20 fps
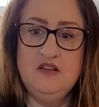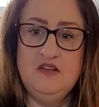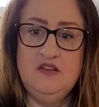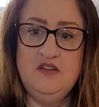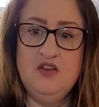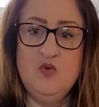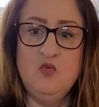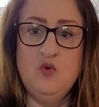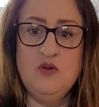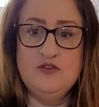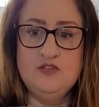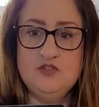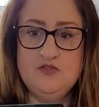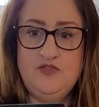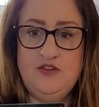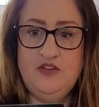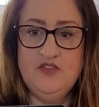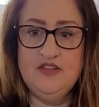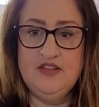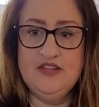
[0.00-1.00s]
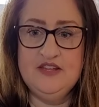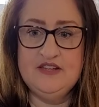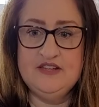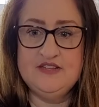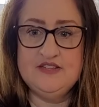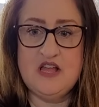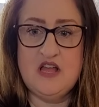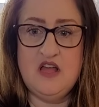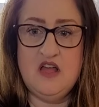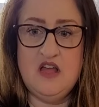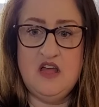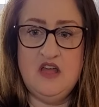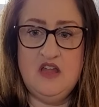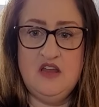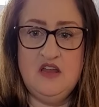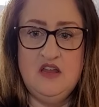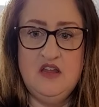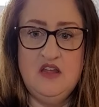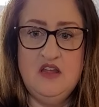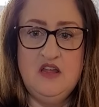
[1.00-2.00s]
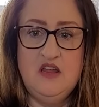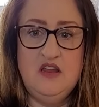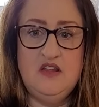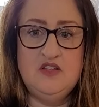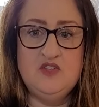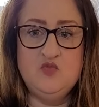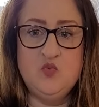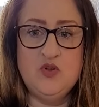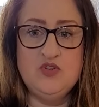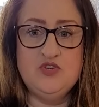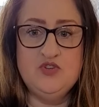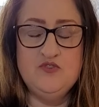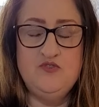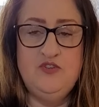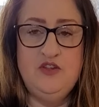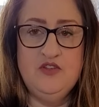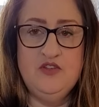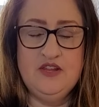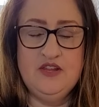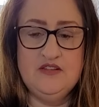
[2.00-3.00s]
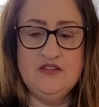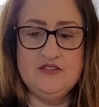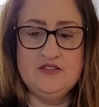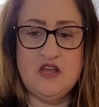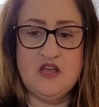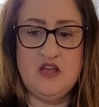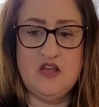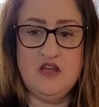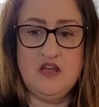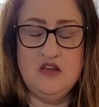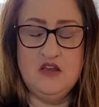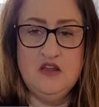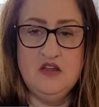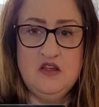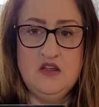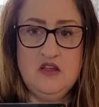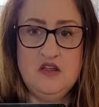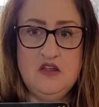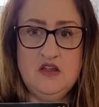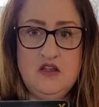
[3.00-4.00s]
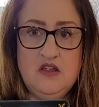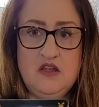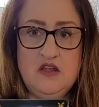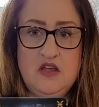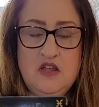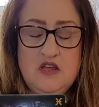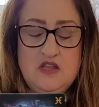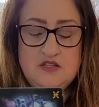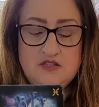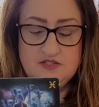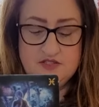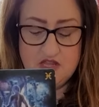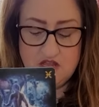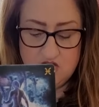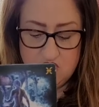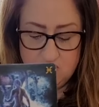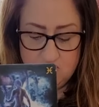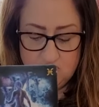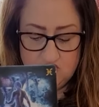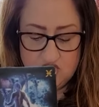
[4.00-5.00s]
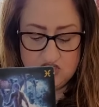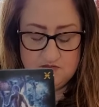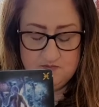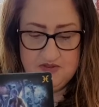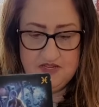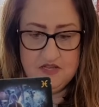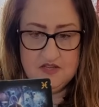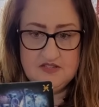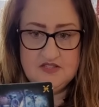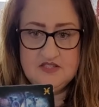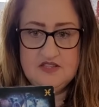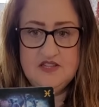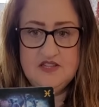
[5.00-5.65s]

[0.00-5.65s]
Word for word: You know, what you're feeling inside is what you're feeling inside. So just because